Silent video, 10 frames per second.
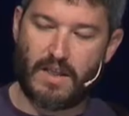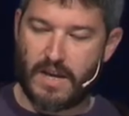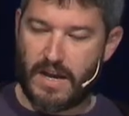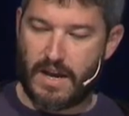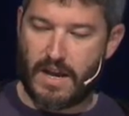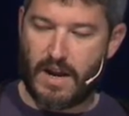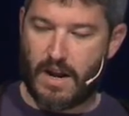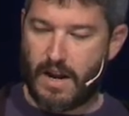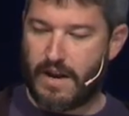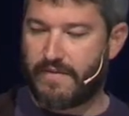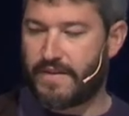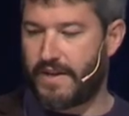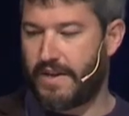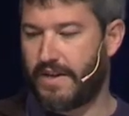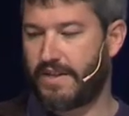in the left
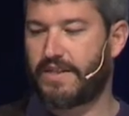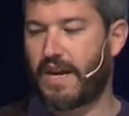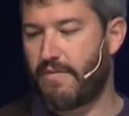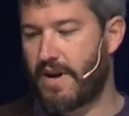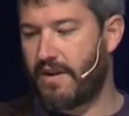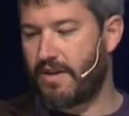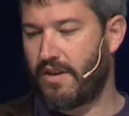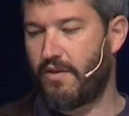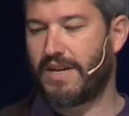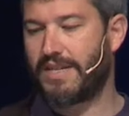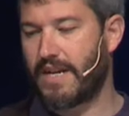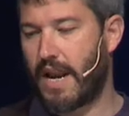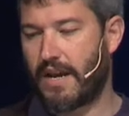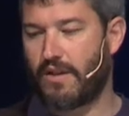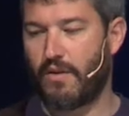sidebar, then you can
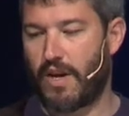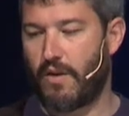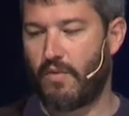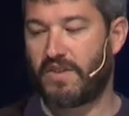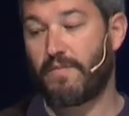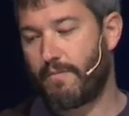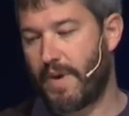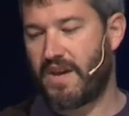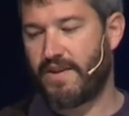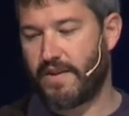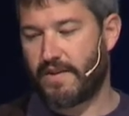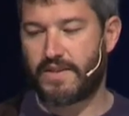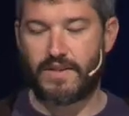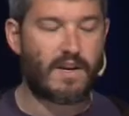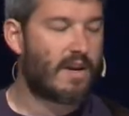select which
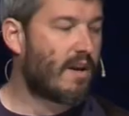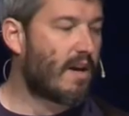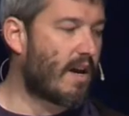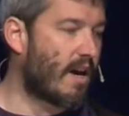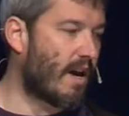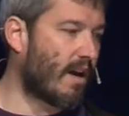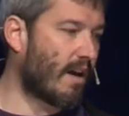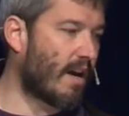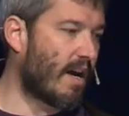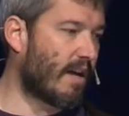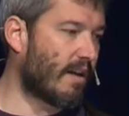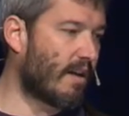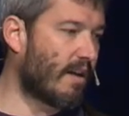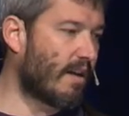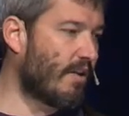pages.
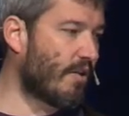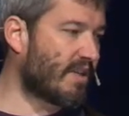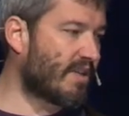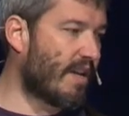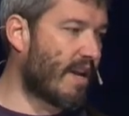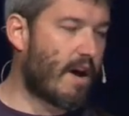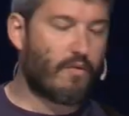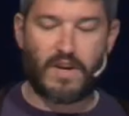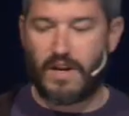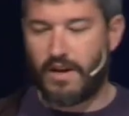And you can see now